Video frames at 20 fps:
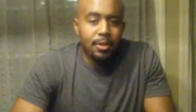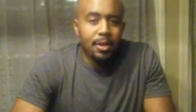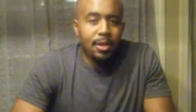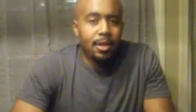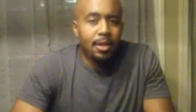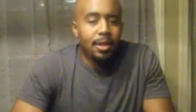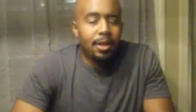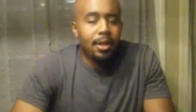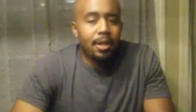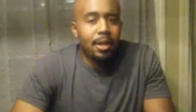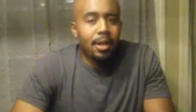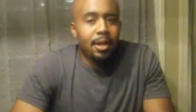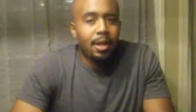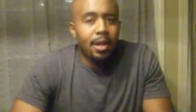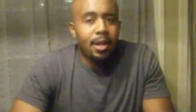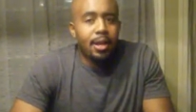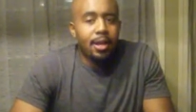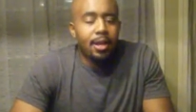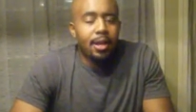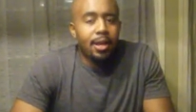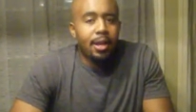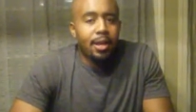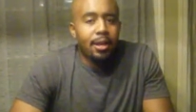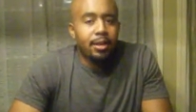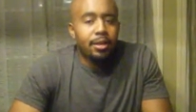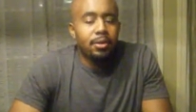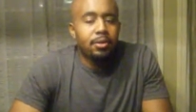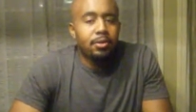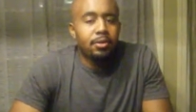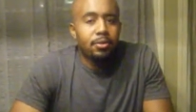Uh, I, I,
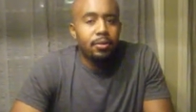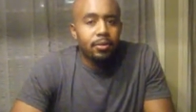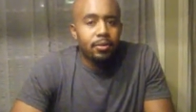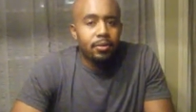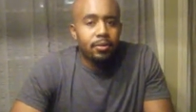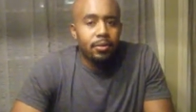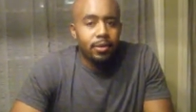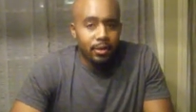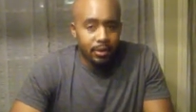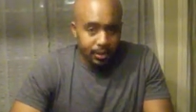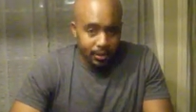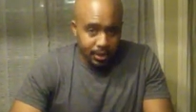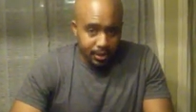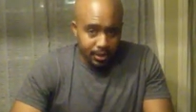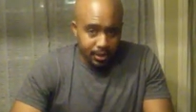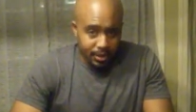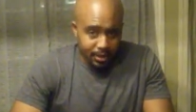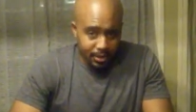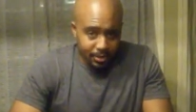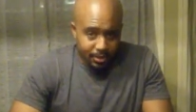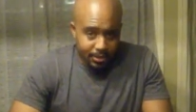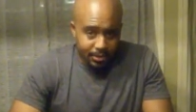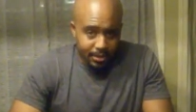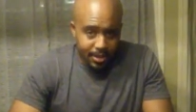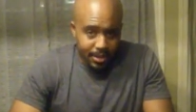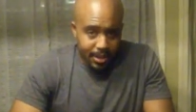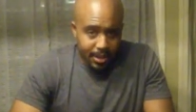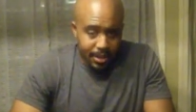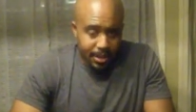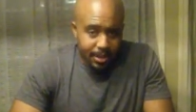I do.
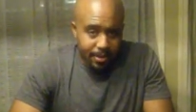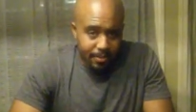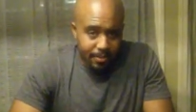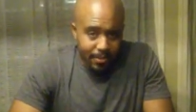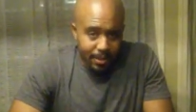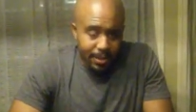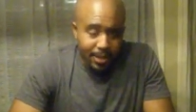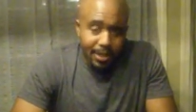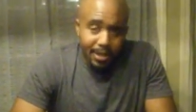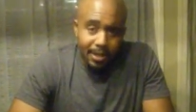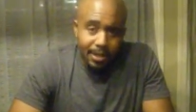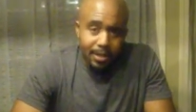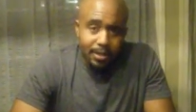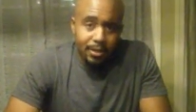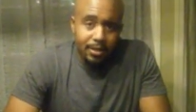Um, is it a